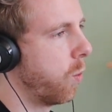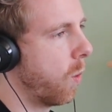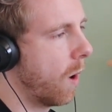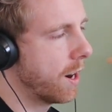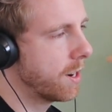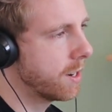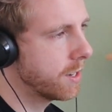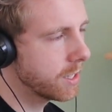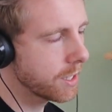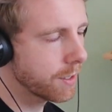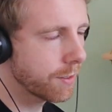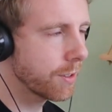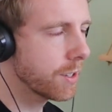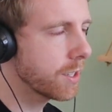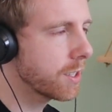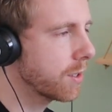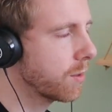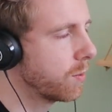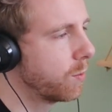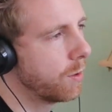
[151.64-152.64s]
One
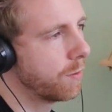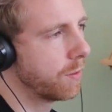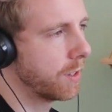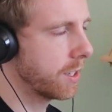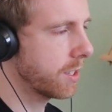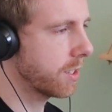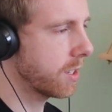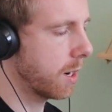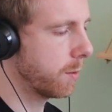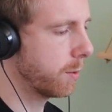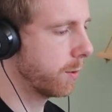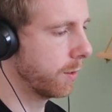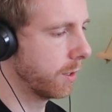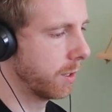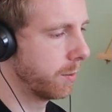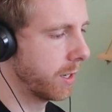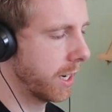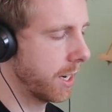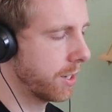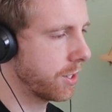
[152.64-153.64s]
difference with this type of
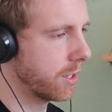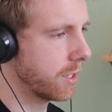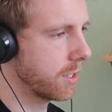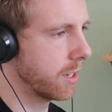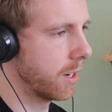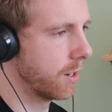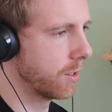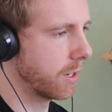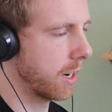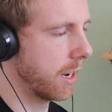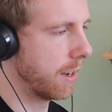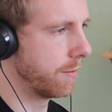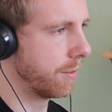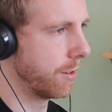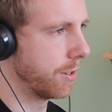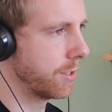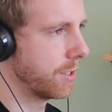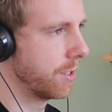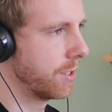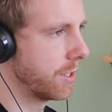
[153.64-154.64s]
elimination style diet
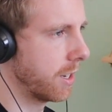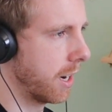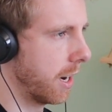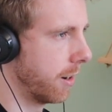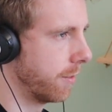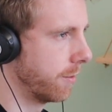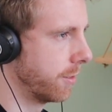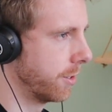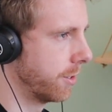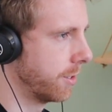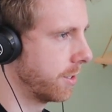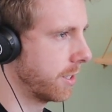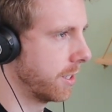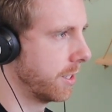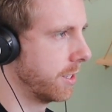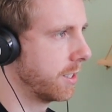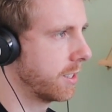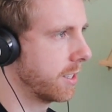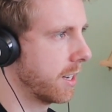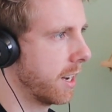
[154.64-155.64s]
versus others
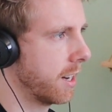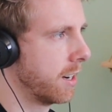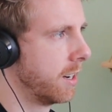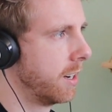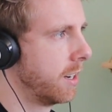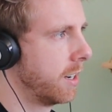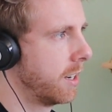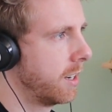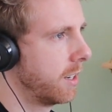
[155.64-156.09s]
is that,